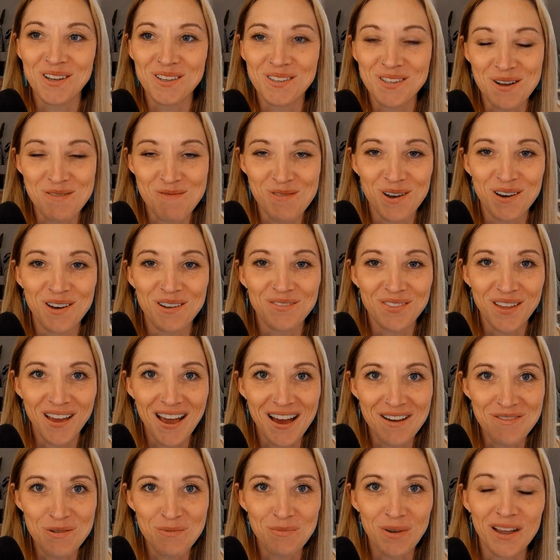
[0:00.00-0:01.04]
someone if they
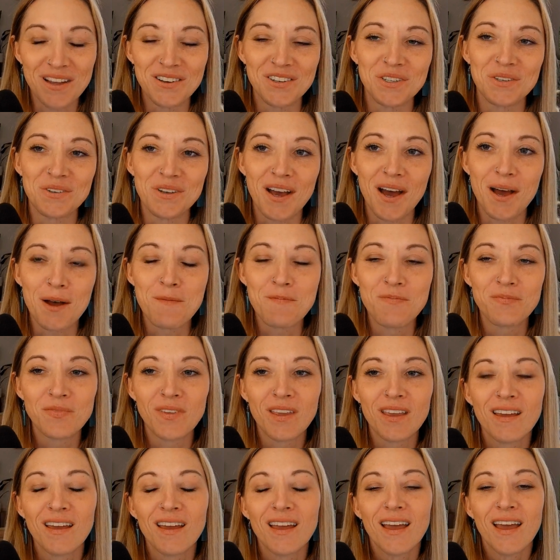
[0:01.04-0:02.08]
haven't paid you yet.
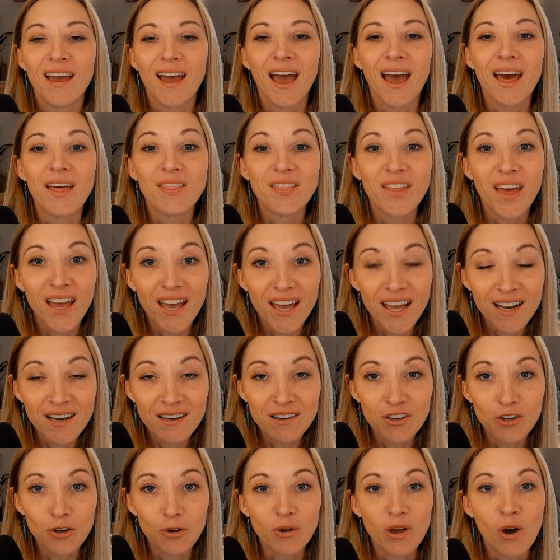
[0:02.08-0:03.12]
And then
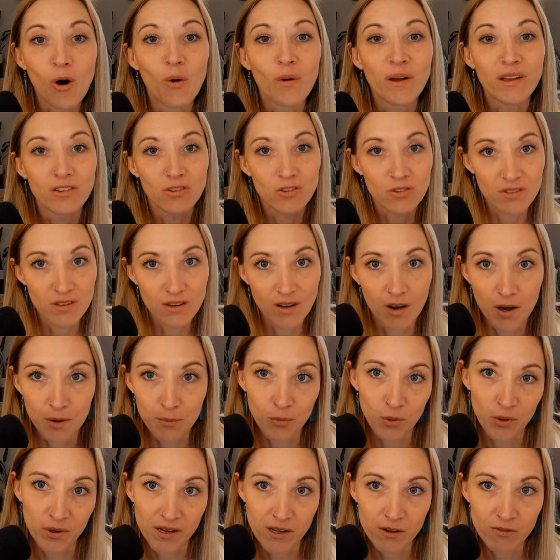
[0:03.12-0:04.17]
you go into the
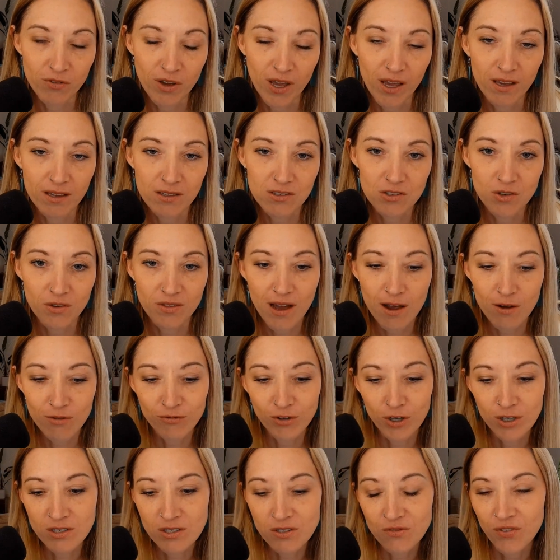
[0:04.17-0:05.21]
onboarding phase. So that
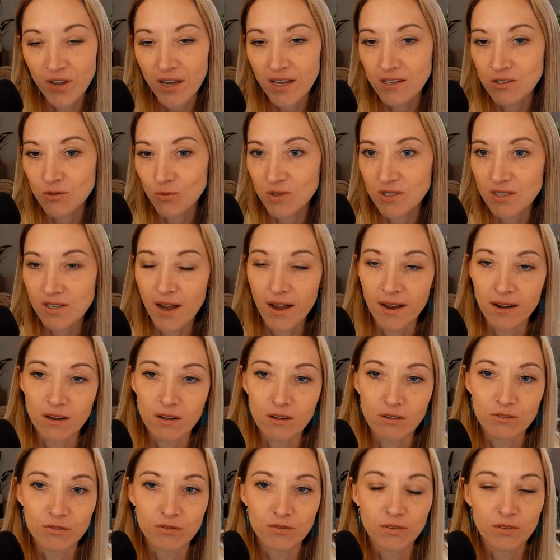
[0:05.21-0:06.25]
first phase was kind
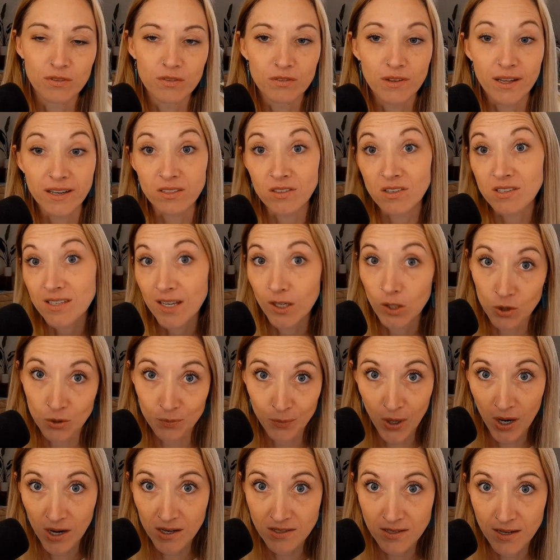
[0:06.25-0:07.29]
of like the sales
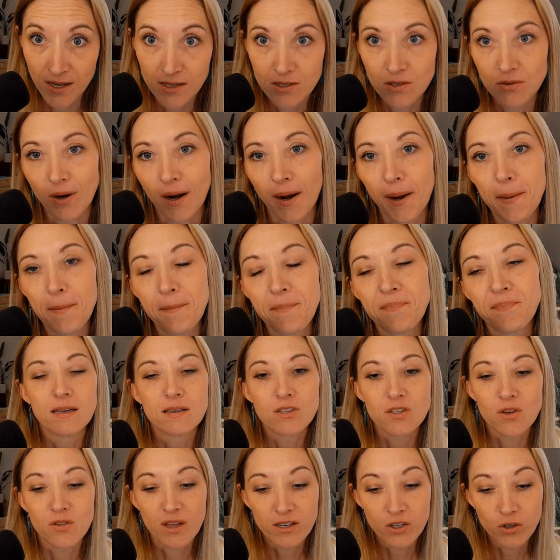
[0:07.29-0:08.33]
process, right?
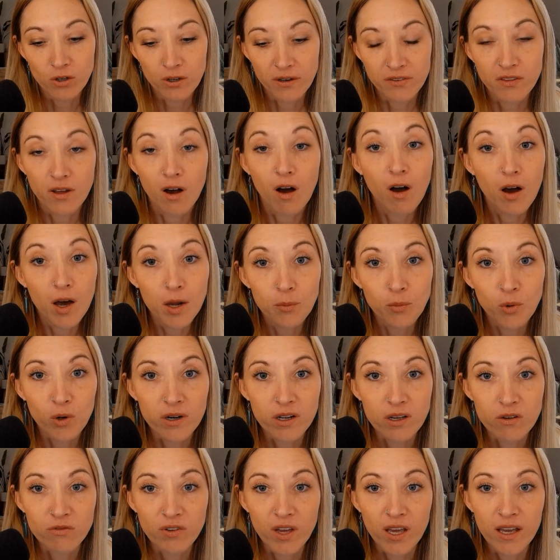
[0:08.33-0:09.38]
So then you're in the
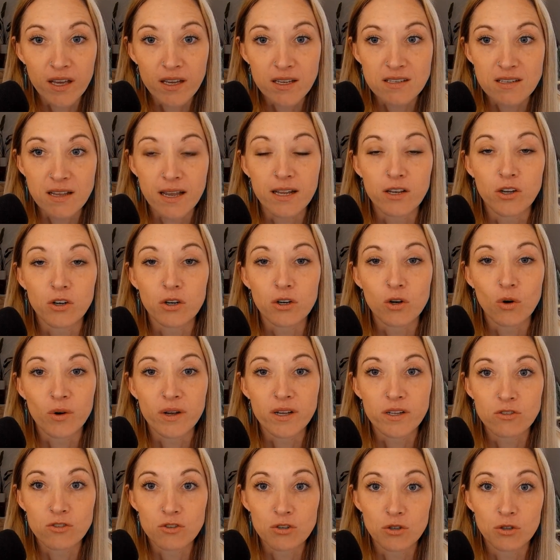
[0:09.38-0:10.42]
onboarding phase and you're
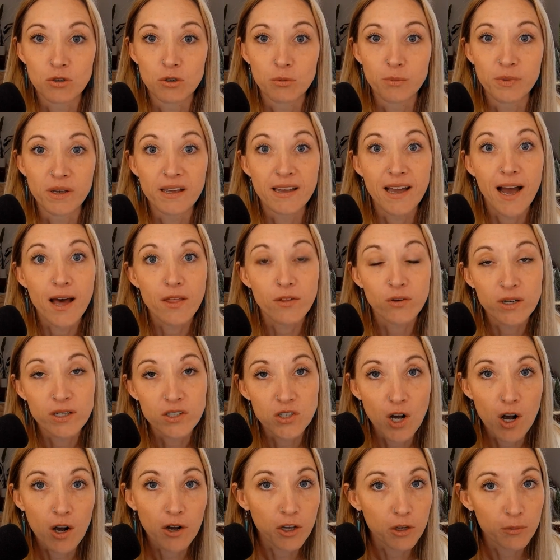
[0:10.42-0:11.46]
going to be gathering
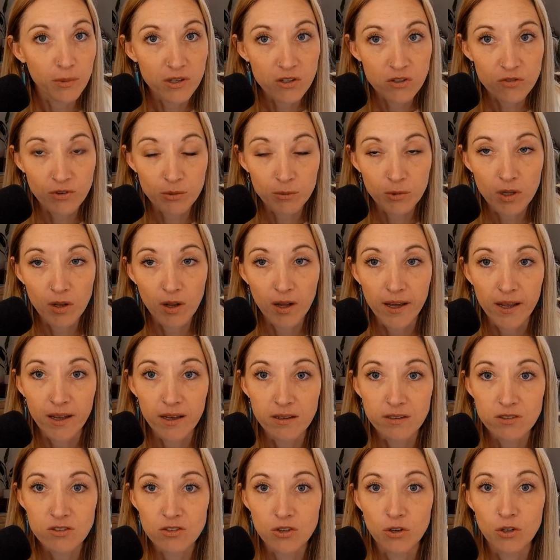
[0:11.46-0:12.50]
documents from
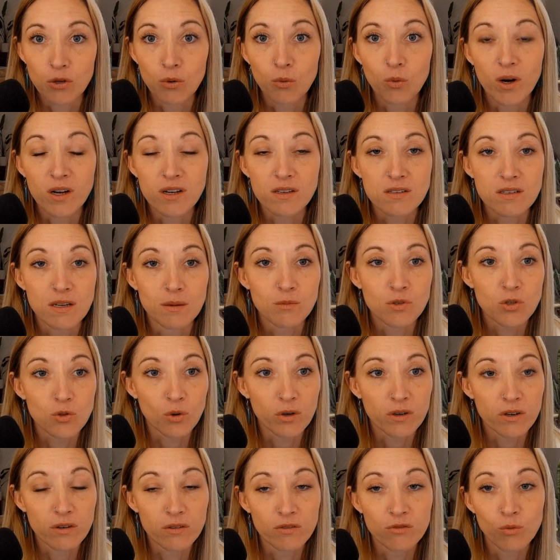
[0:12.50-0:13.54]
clients. So you want some
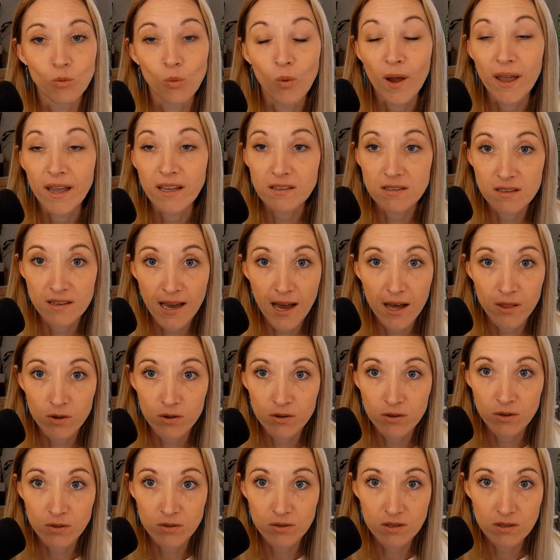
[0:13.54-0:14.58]
sort of way to
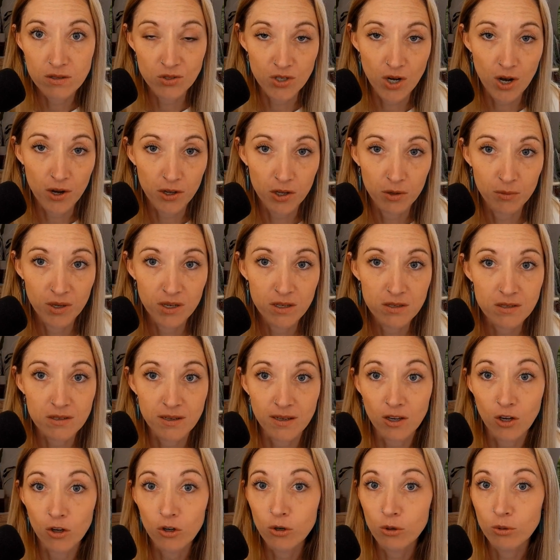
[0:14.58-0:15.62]
gather those documents,
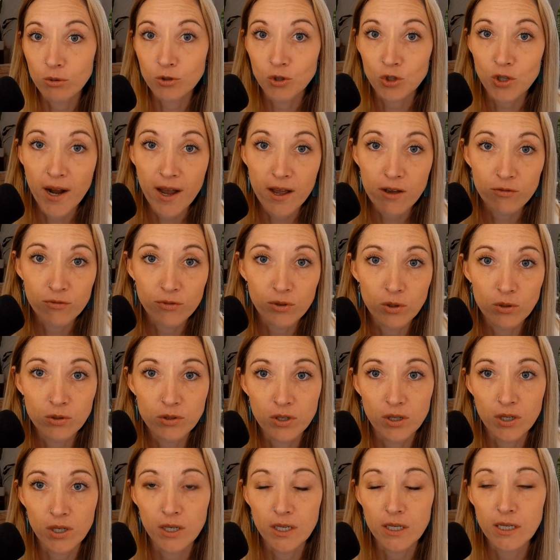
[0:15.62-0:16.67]
like a Google Drive
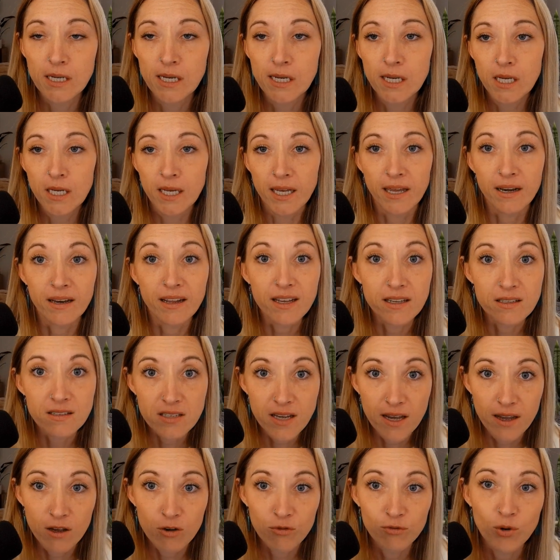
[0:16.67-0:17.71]
folder, an
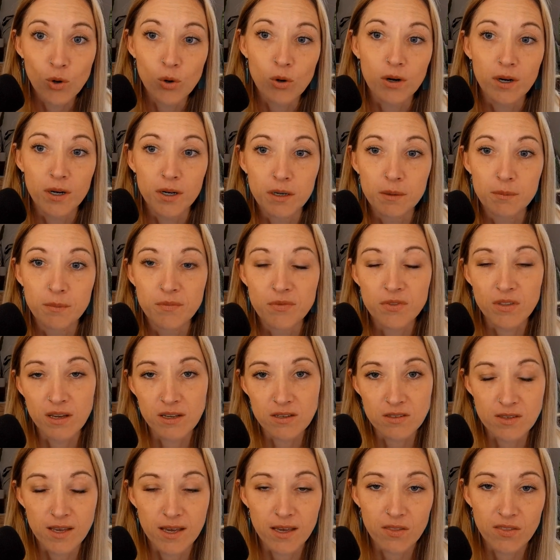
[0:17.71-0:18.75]
intake form,
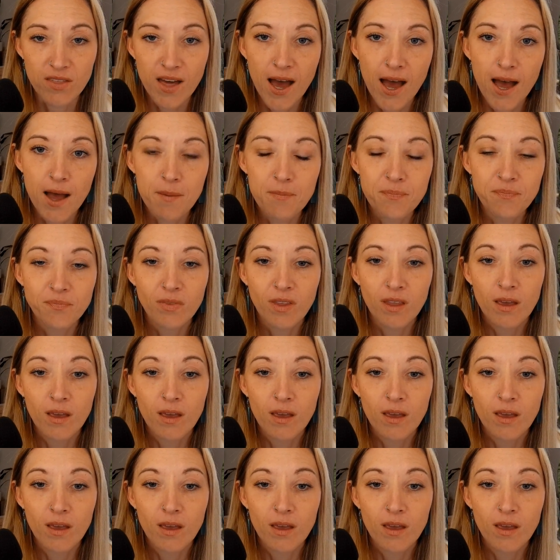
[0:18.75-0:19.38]
things like that.